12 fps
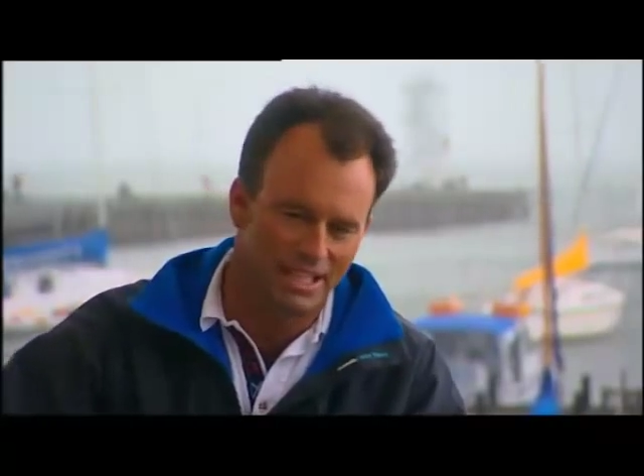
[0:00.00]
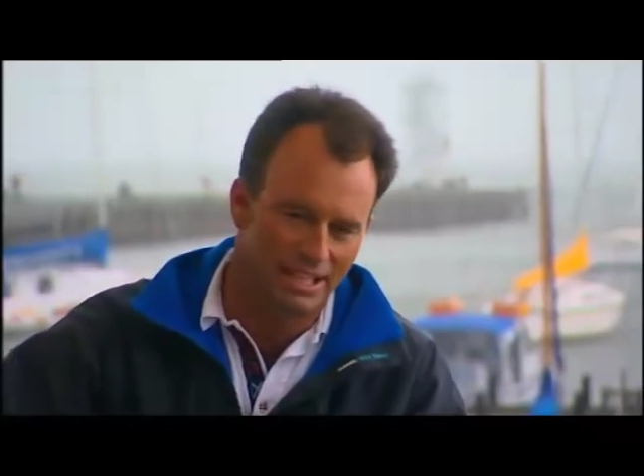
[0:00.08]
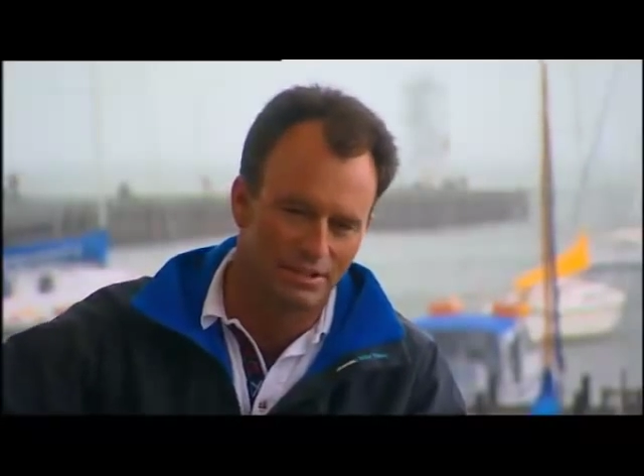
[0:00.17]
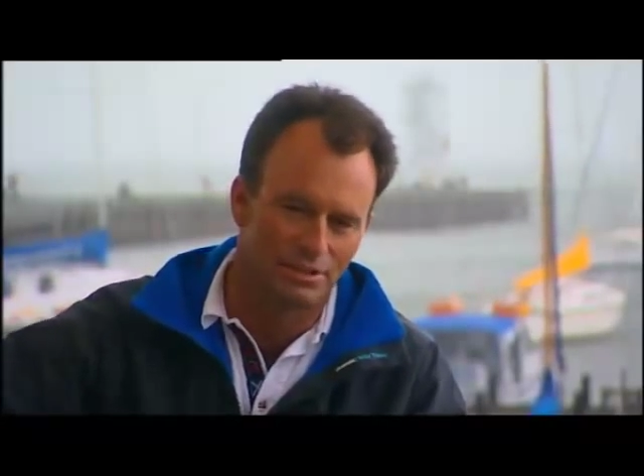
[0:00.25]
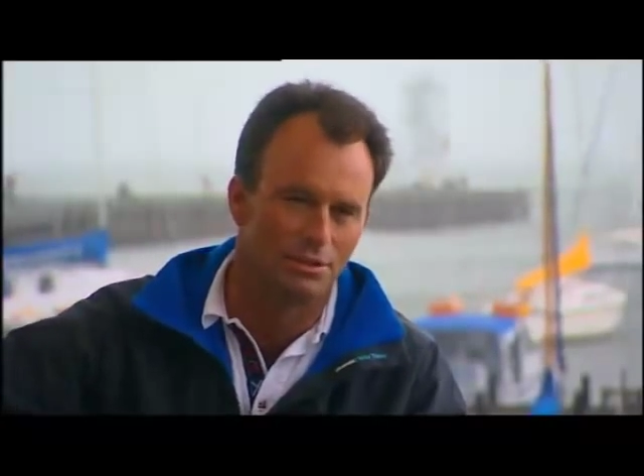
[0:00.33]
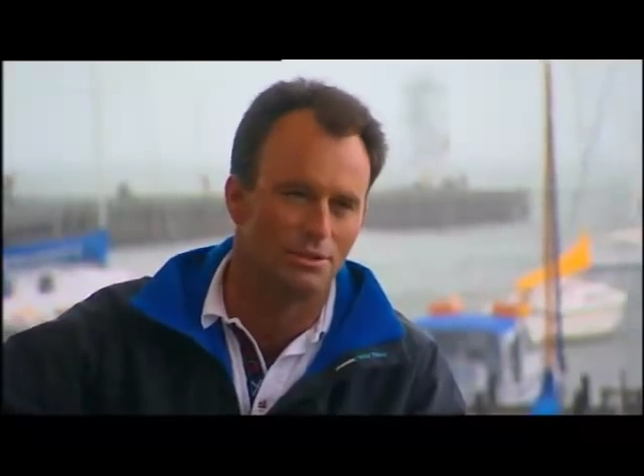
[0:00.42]

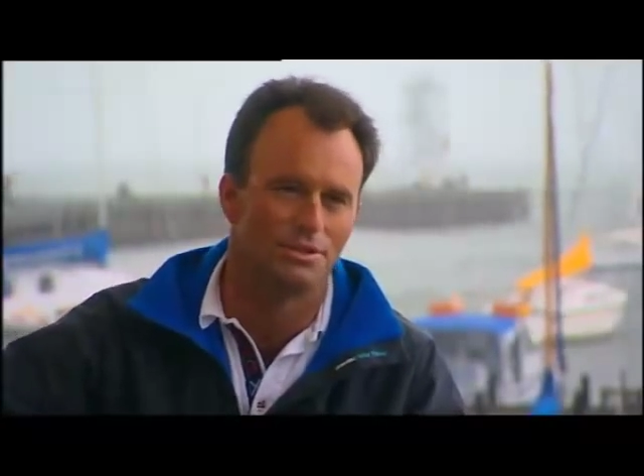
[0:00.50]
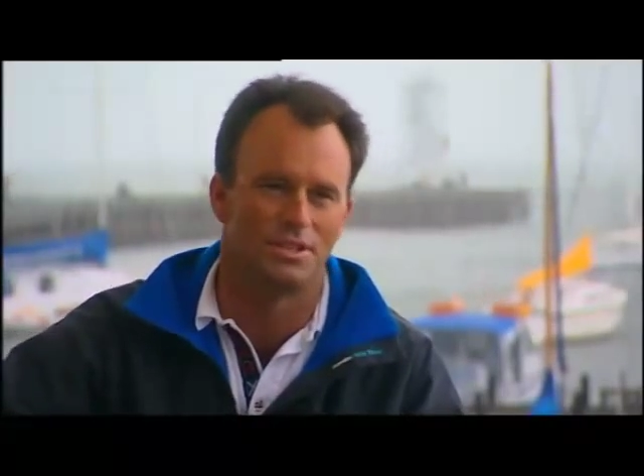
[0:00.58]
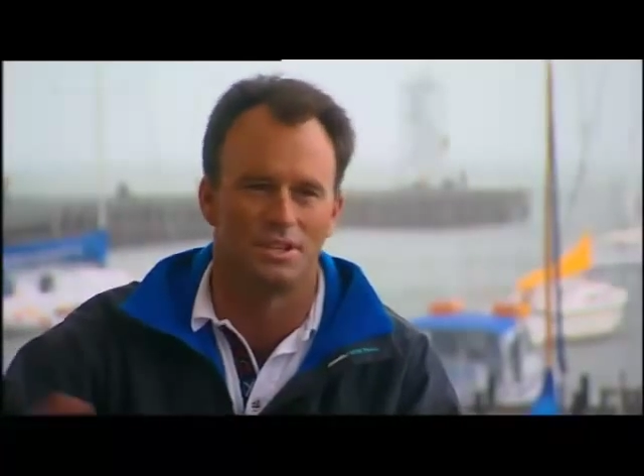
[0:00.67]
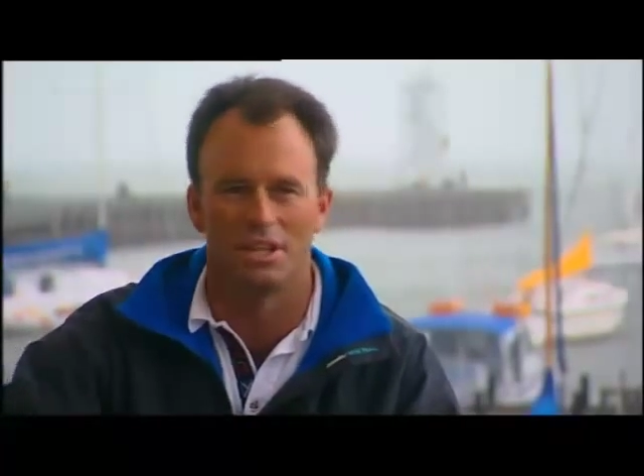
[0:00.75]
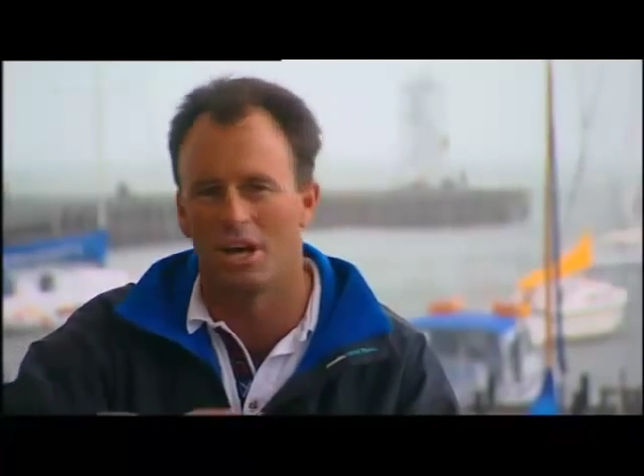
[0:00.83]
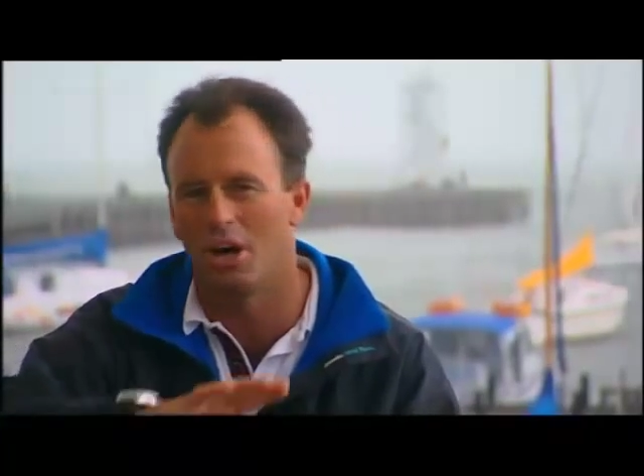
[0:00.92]
hills
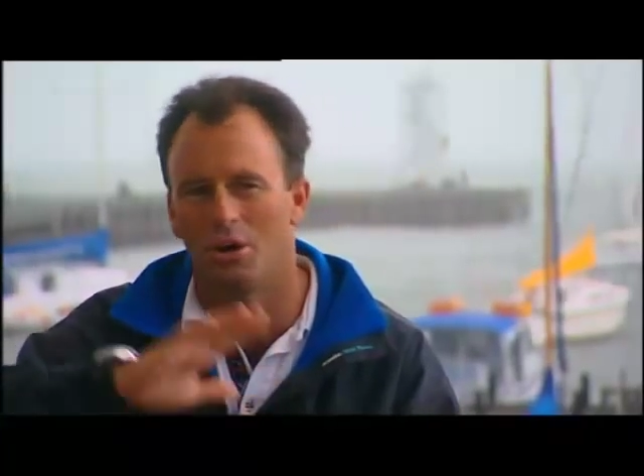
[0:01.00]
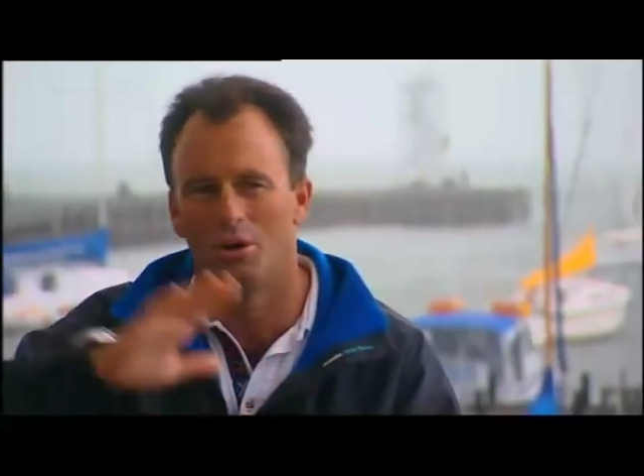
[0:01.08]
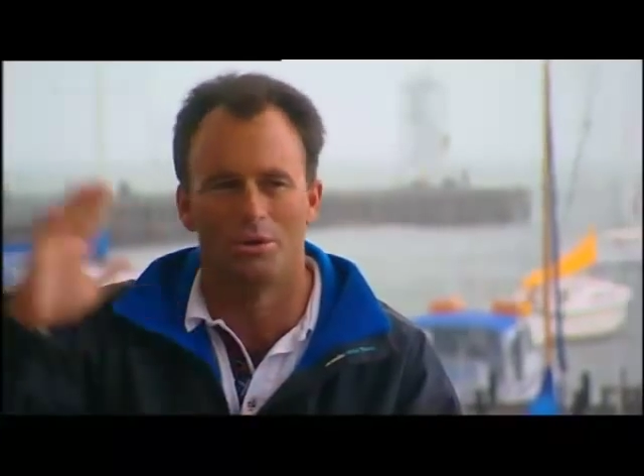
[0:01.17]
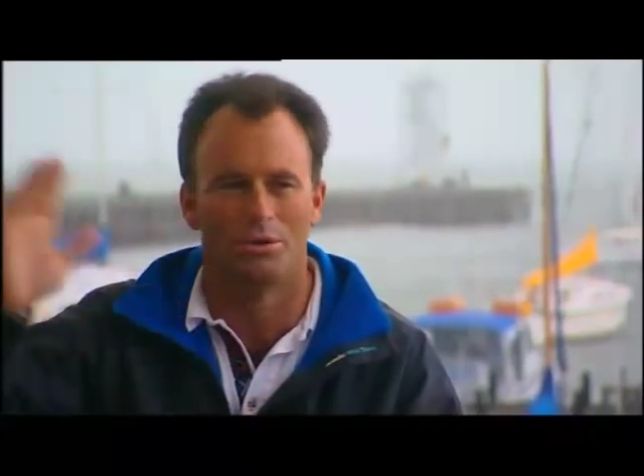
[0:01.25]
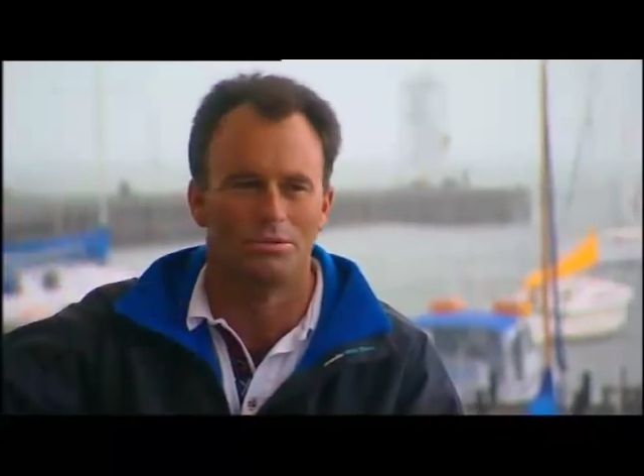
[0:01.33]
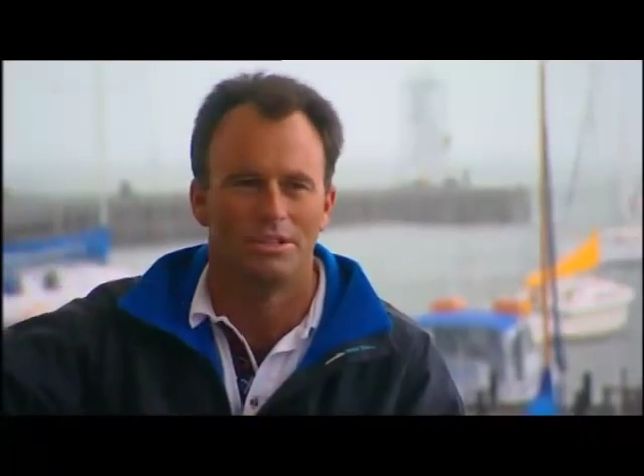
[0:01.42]
and the
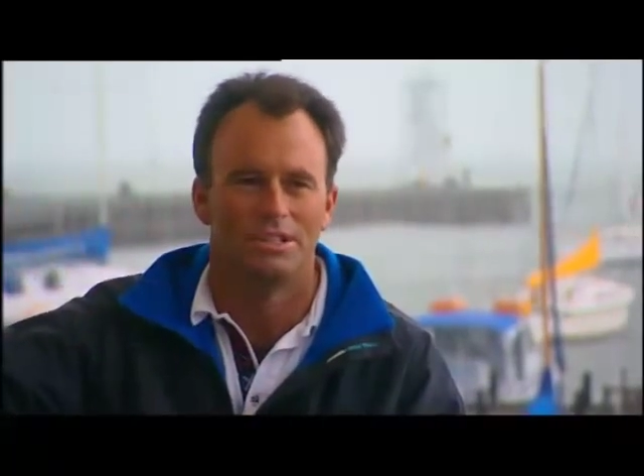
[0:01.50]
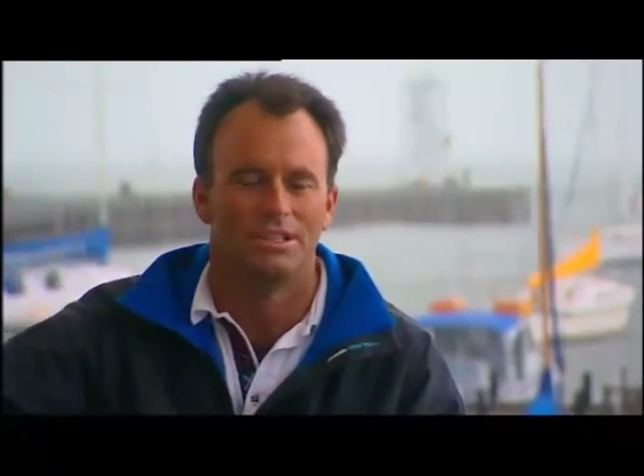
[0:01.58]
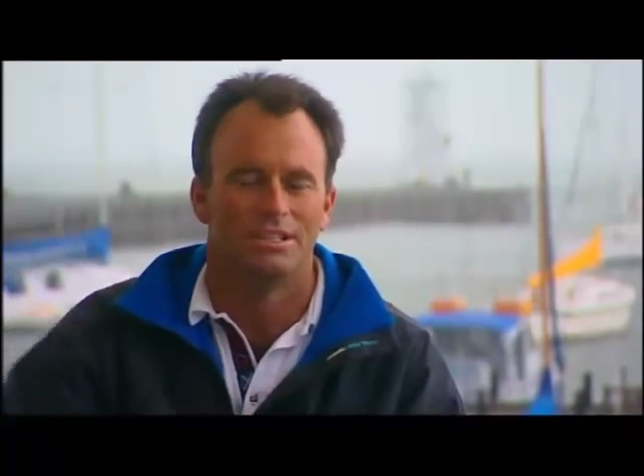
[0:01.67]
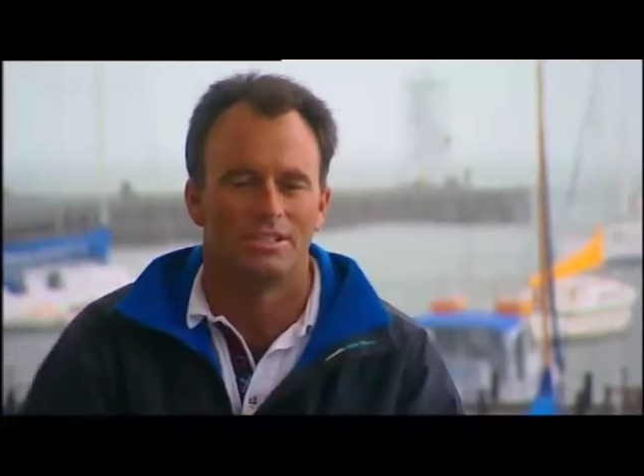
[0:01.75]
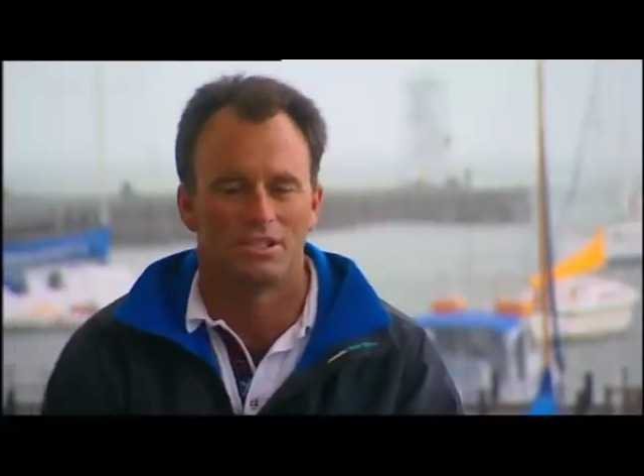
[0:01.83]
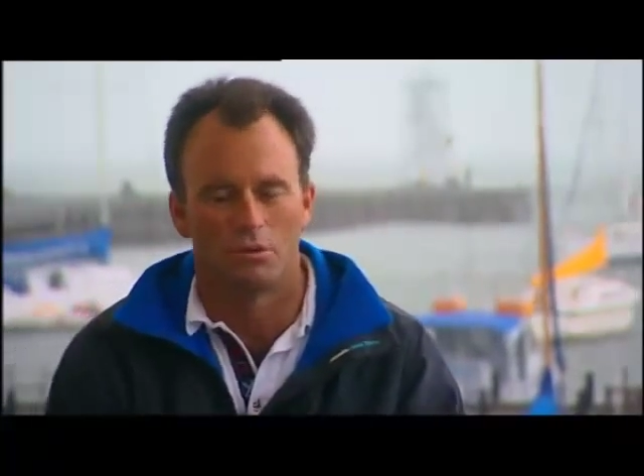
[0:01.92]
whole
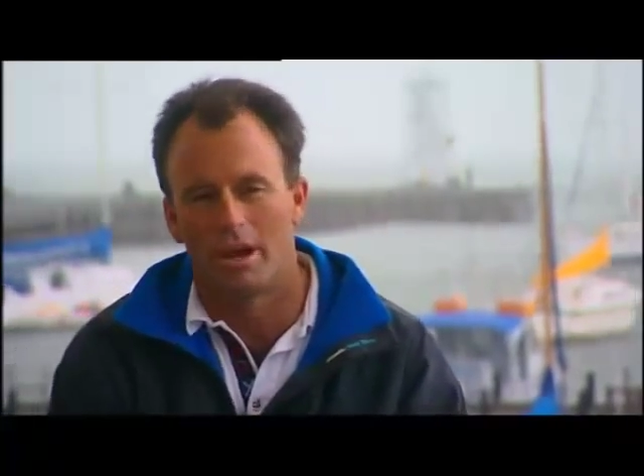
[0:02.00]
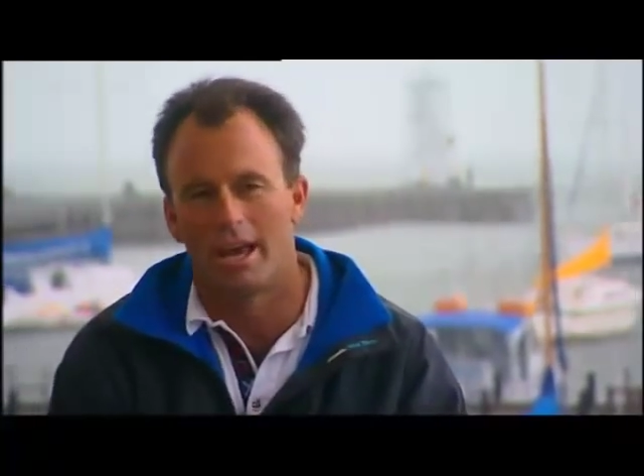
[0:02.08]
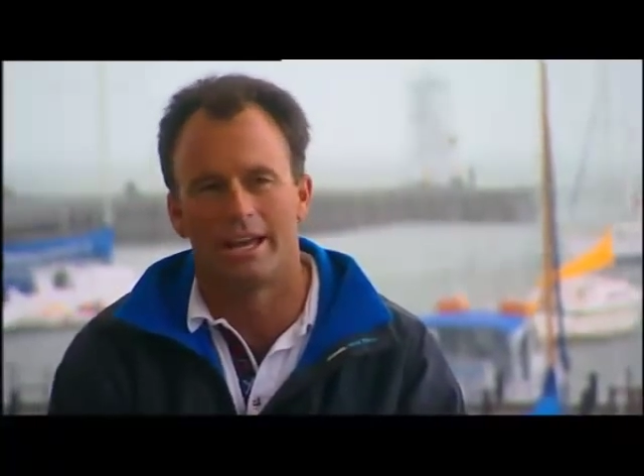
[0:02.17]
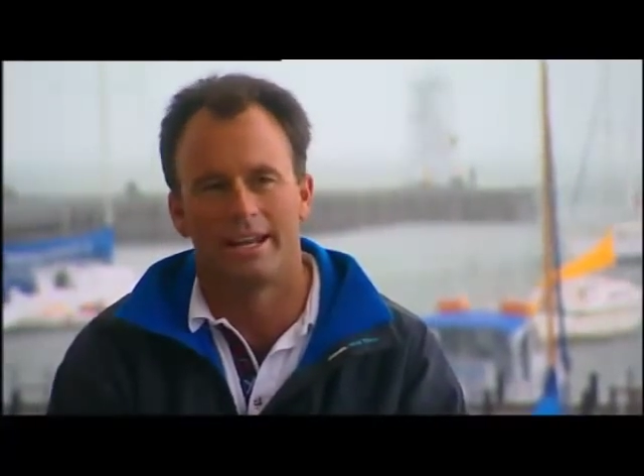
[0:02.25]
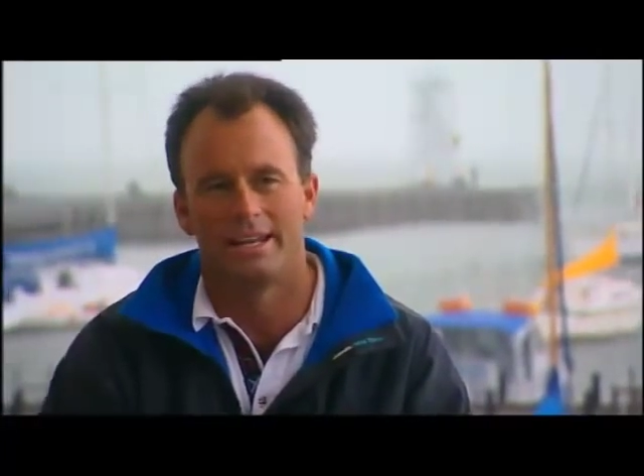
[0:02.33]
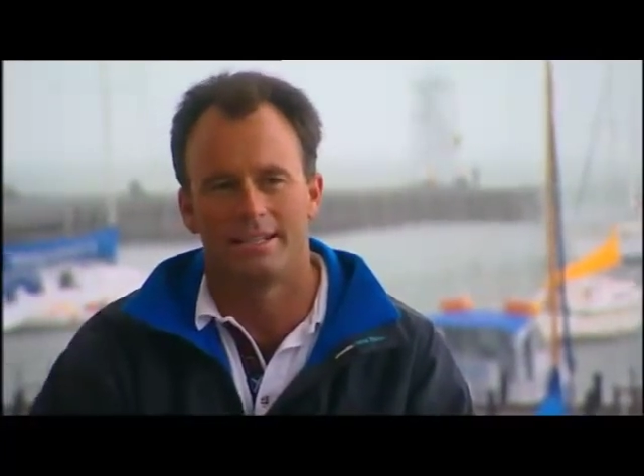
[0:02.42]

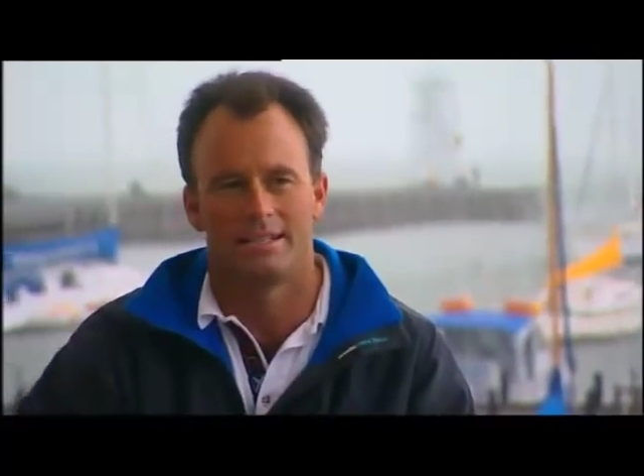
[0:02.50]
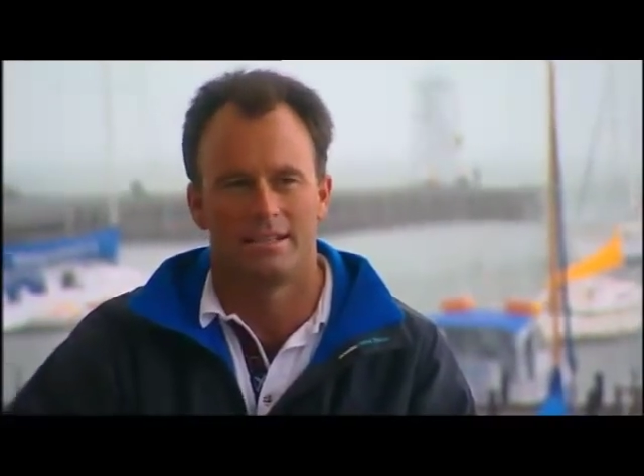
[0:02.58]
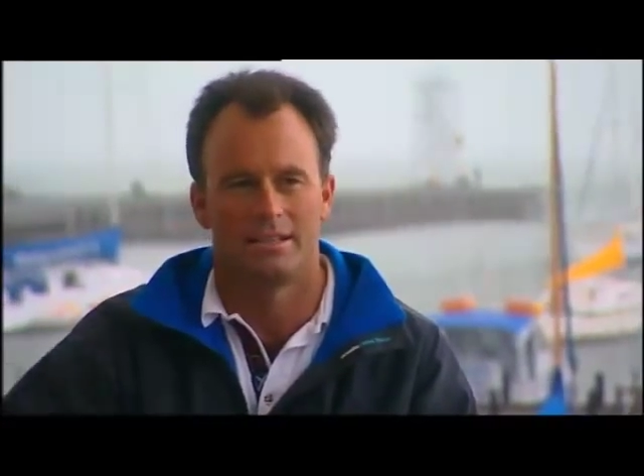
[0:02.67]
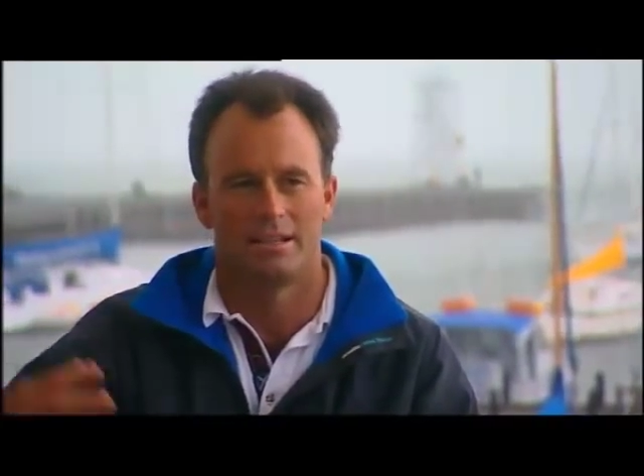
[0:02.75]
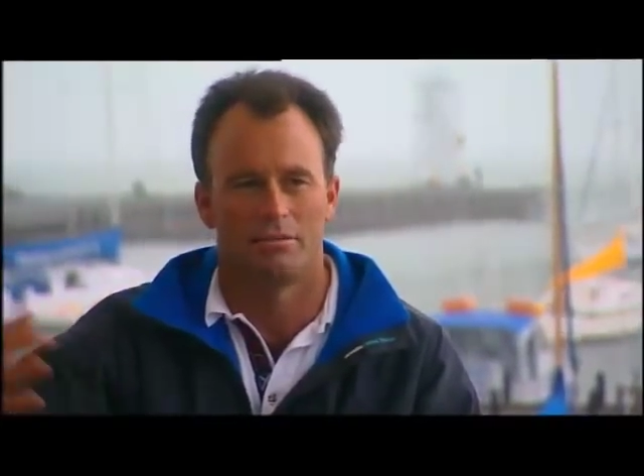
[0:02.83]
surroundings and